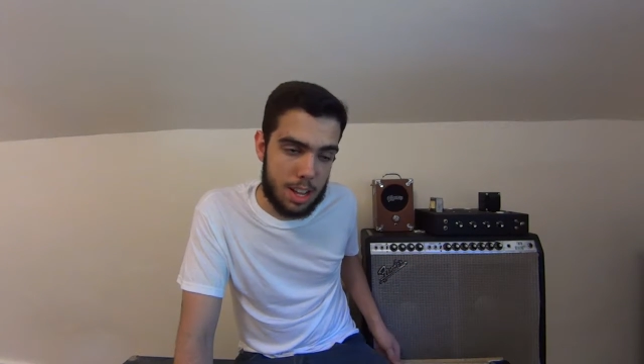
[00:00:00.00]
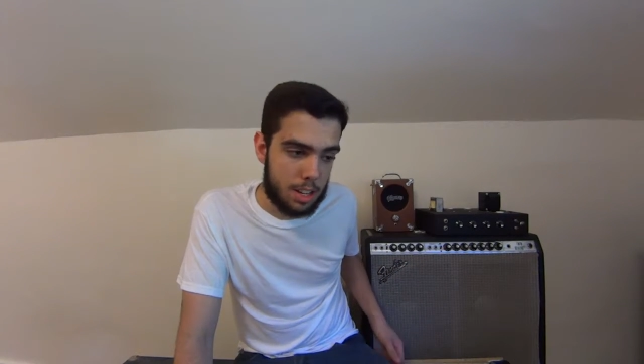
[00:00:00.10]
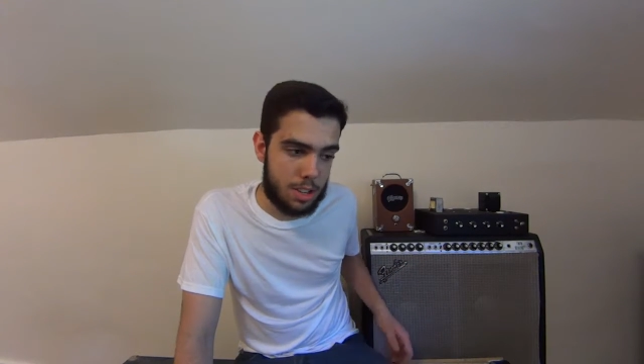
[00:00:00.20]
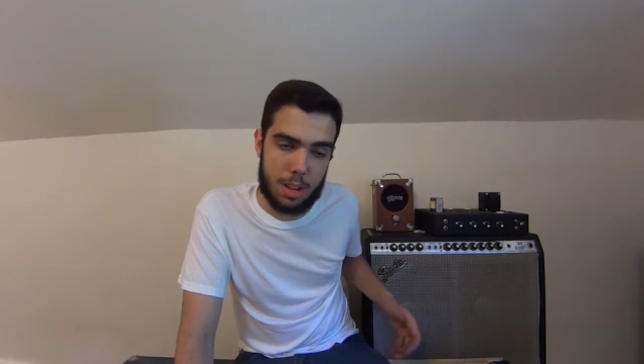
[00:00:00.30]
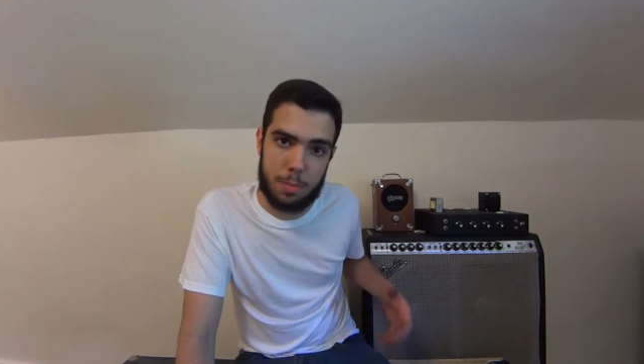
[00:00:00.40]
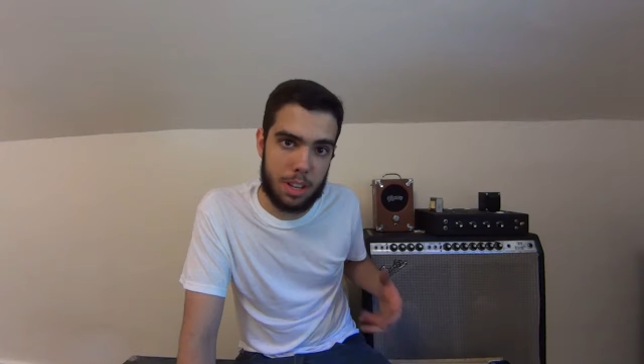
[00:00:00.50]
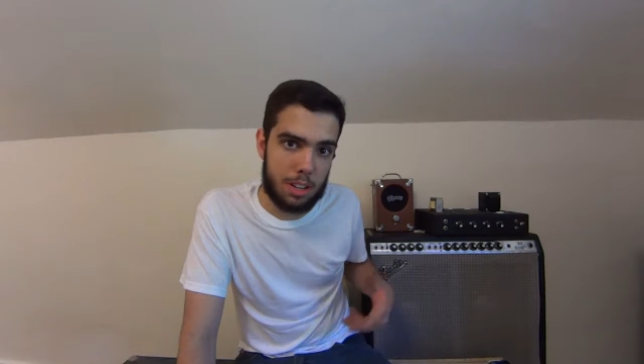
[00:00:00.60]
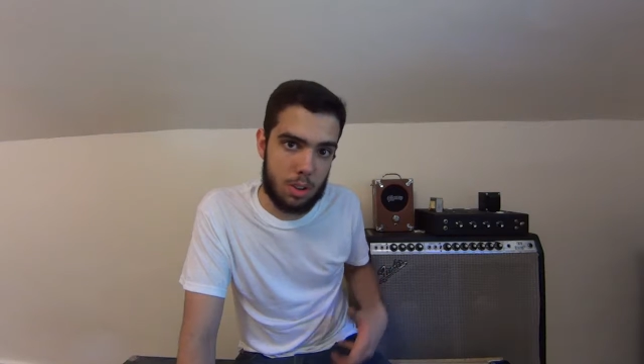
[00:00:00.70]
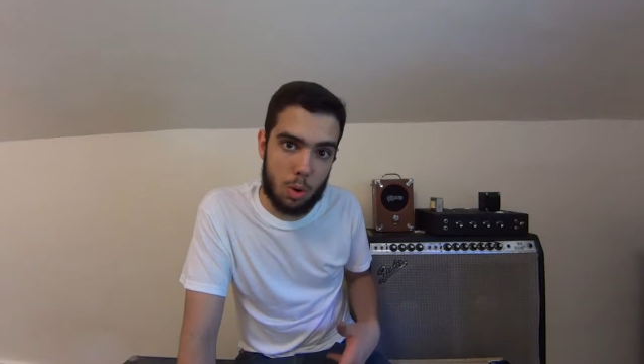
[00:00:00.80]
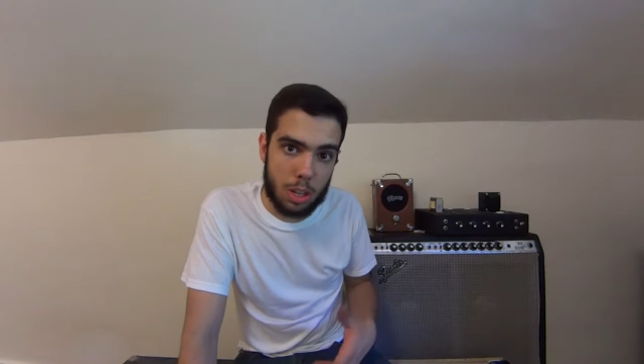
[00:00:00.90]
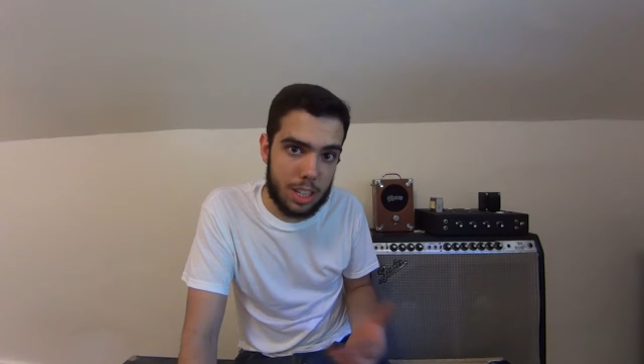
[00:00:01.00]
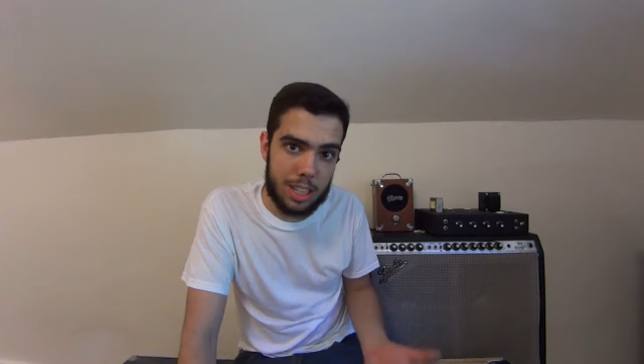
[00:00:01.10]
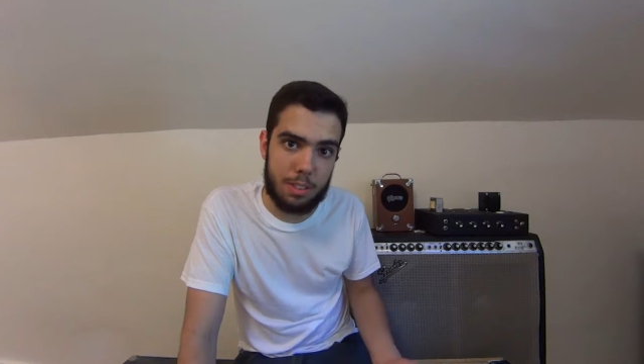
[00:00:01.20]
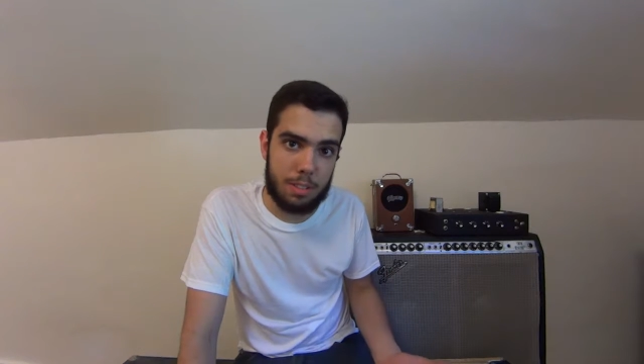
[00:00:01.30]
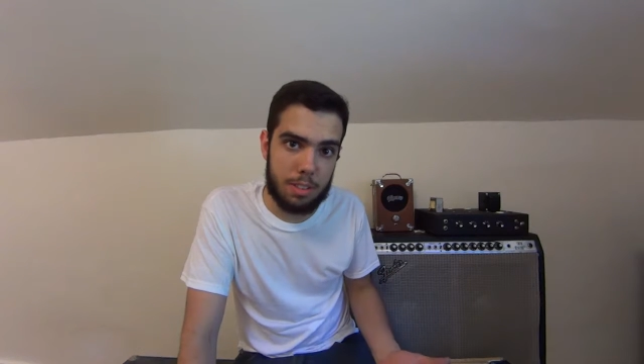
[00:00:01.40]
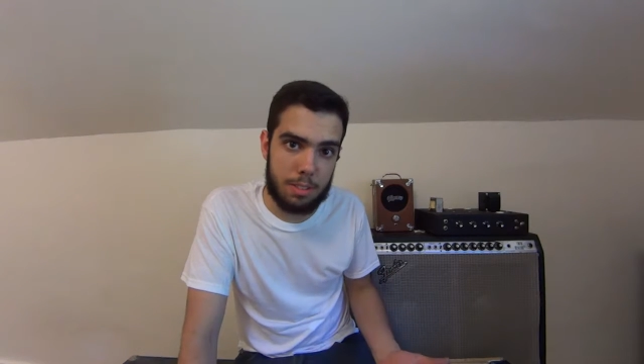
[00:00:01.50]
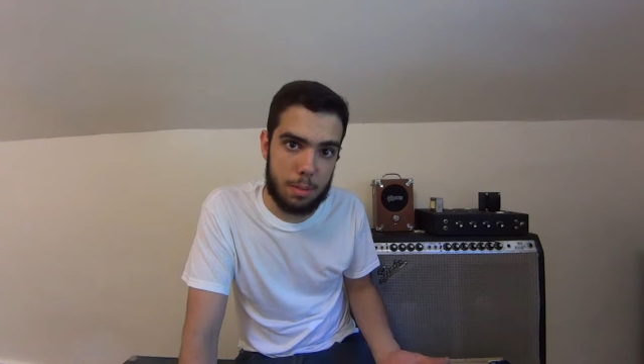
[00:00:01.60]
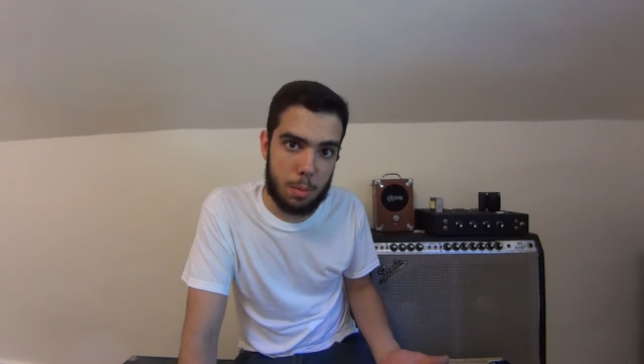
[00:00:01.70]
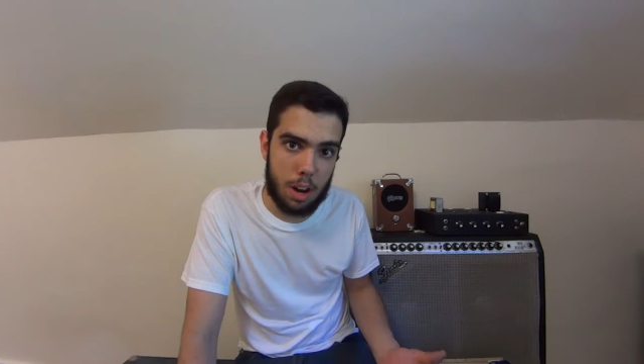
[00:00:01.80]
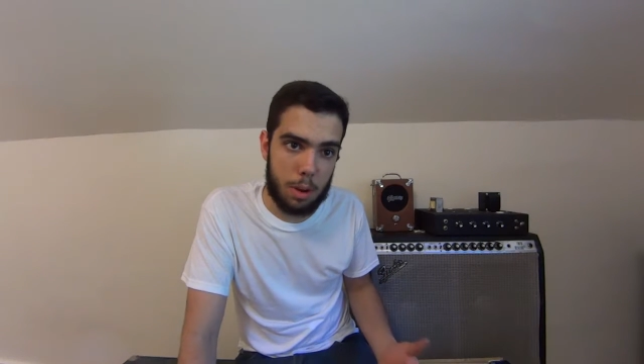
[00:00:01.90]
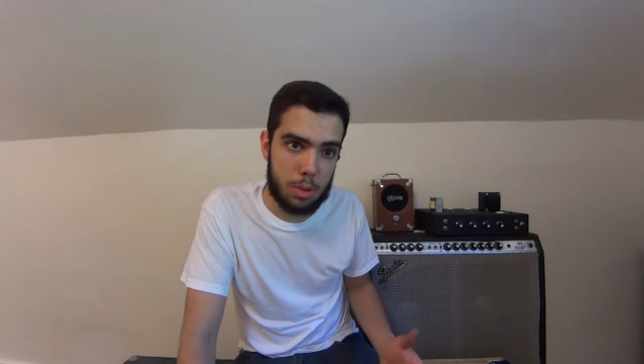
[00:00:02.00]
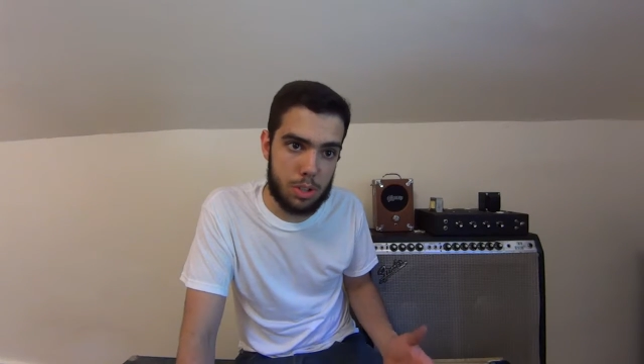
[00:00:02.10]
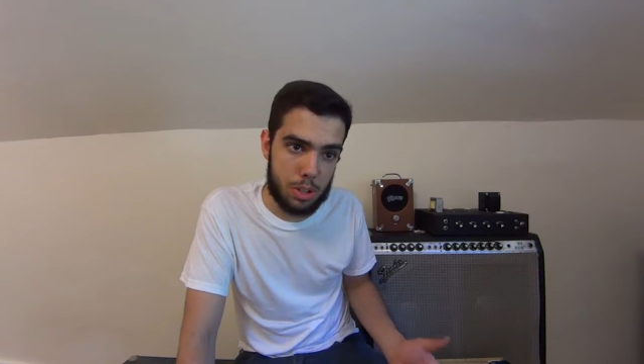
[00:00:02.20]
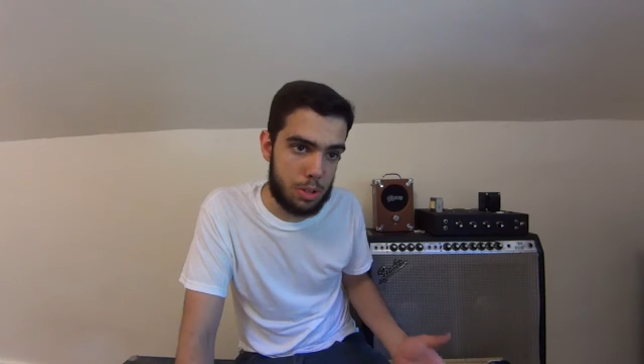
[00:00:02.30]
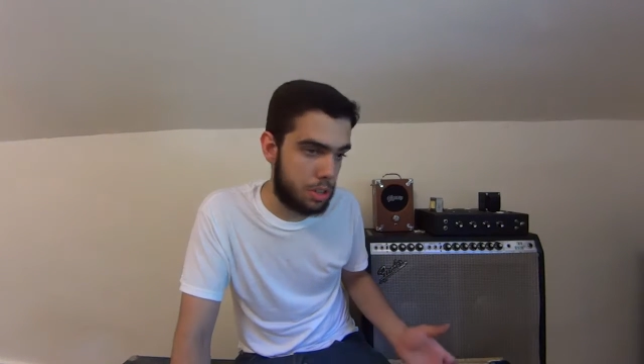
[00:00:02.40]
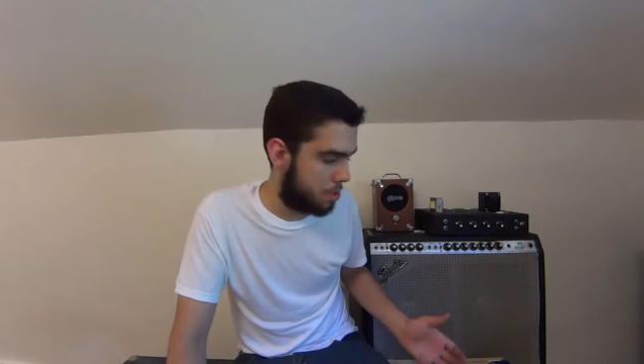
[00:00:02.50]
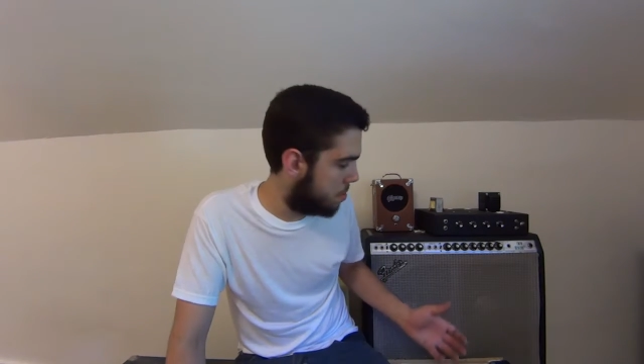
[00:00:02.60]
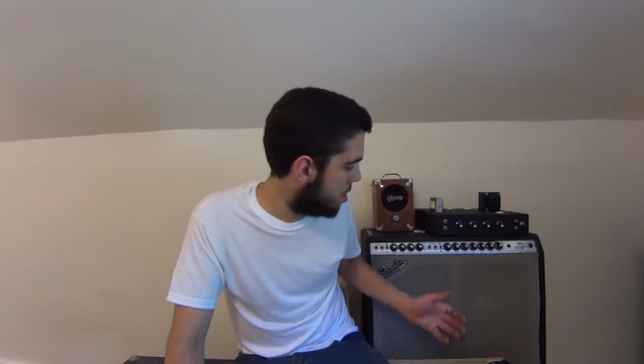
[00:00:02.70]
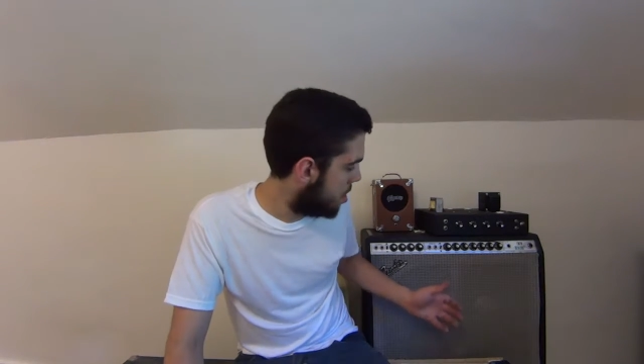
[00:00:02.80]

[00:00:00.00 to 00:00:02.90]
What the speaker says: to something totally different from what I was used to.